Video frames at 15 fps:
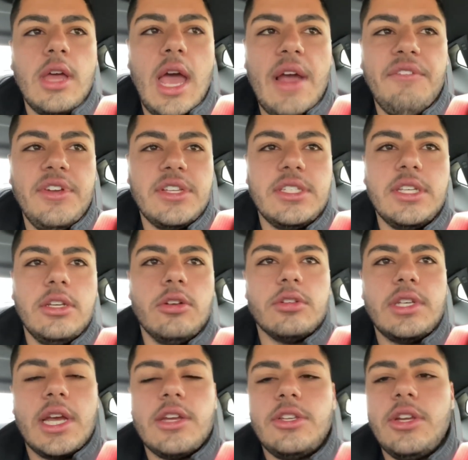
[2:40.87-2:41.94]
every single
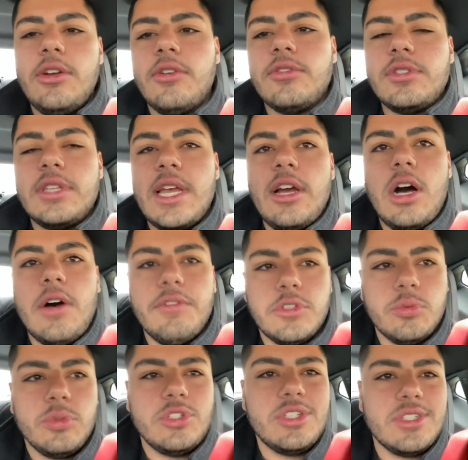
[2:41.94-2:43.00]
Secretary of State office,
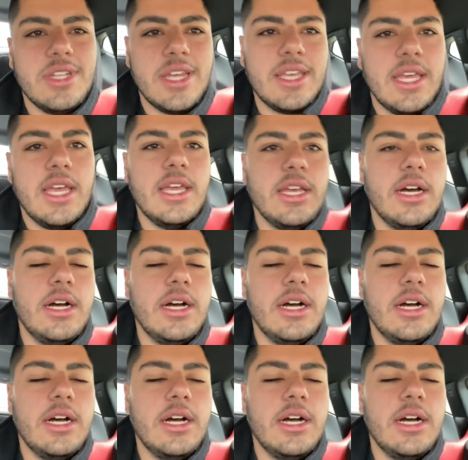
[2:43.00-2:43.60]
which is like a